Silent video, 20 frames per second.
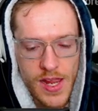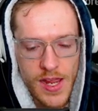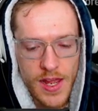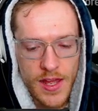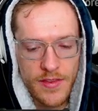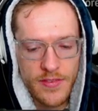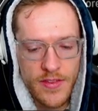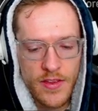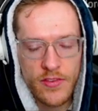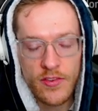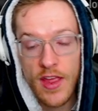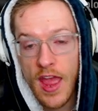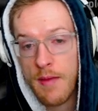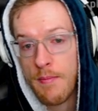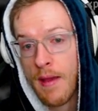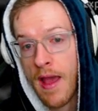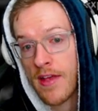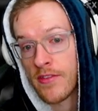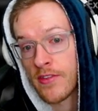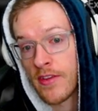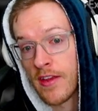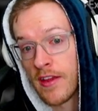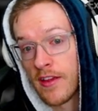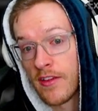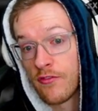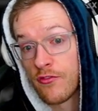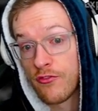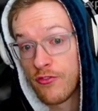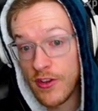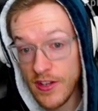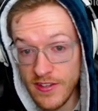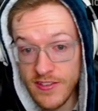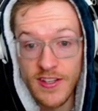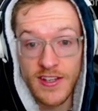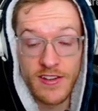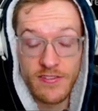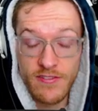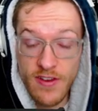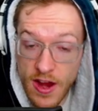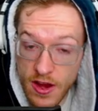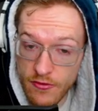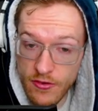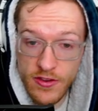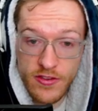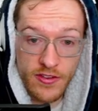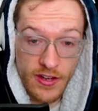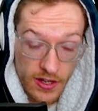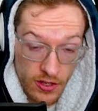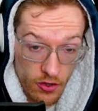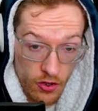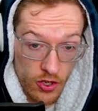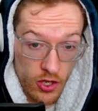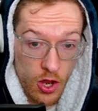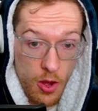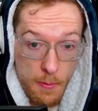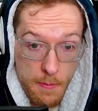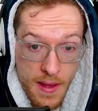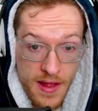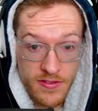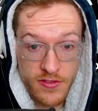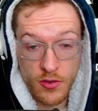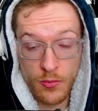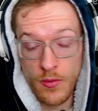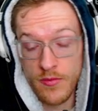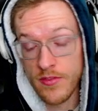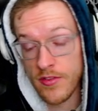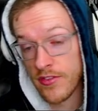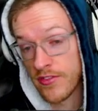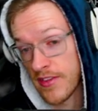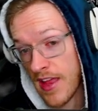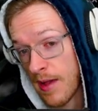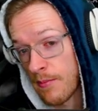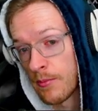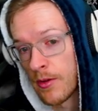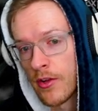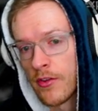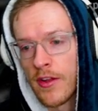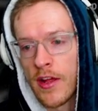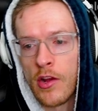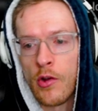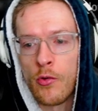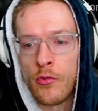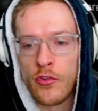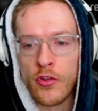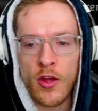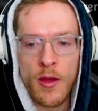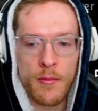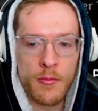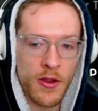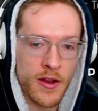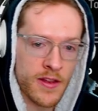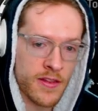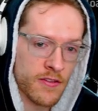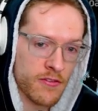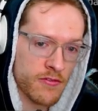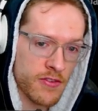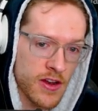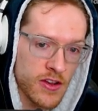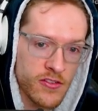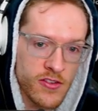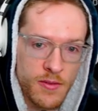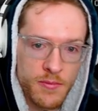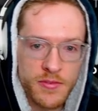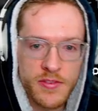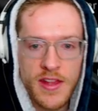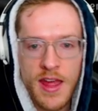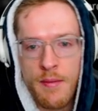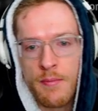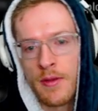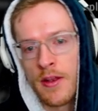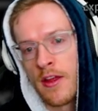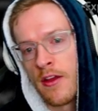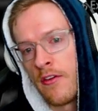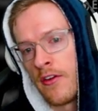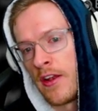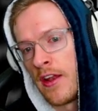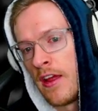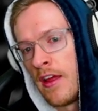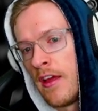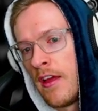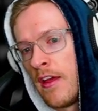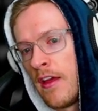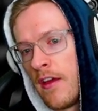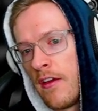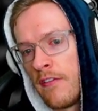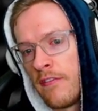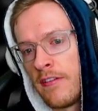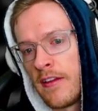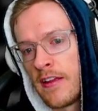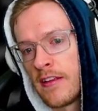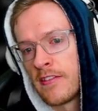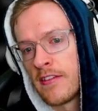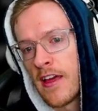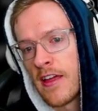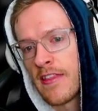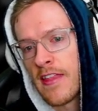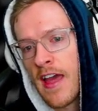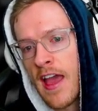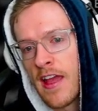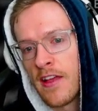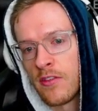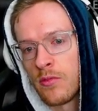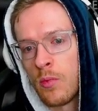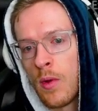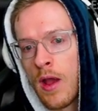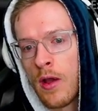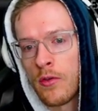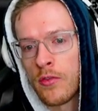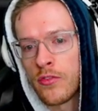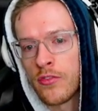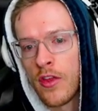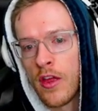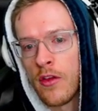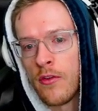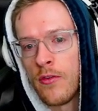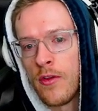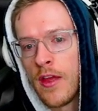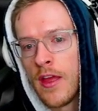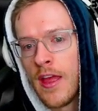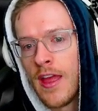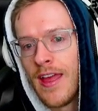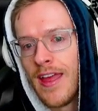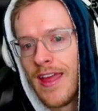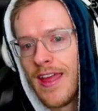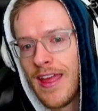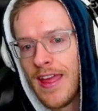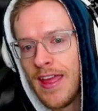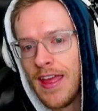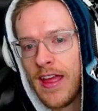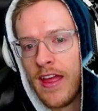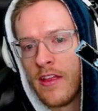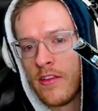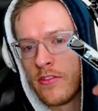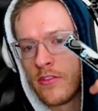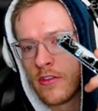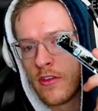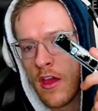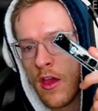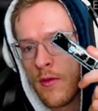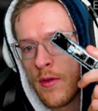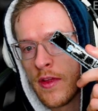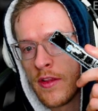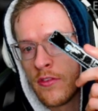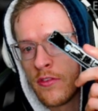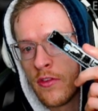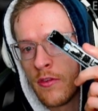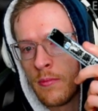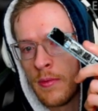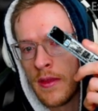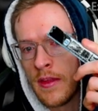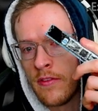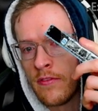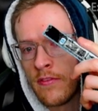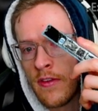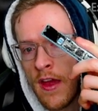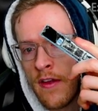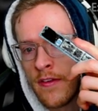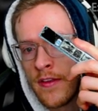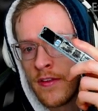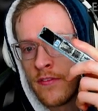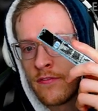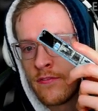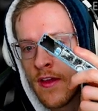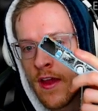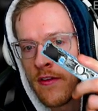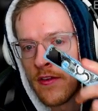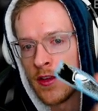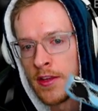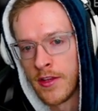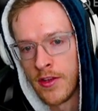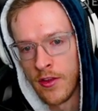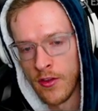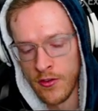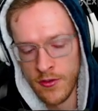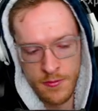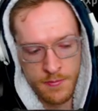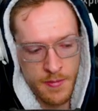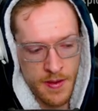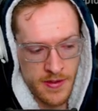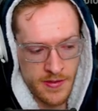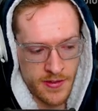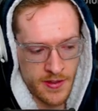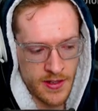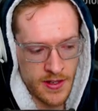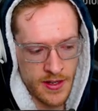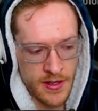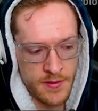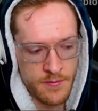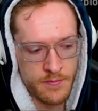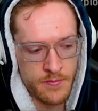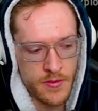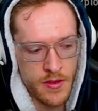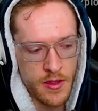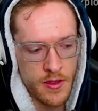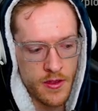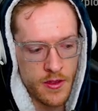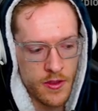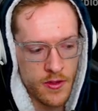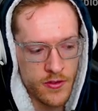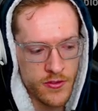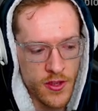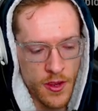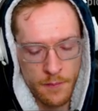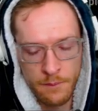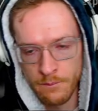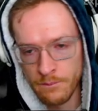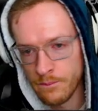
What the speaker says: this game has very recently got a lot better with the stamina, and they're also upgrading the friendship stamina and things like that as well. So it is going to be very, very good, basically. So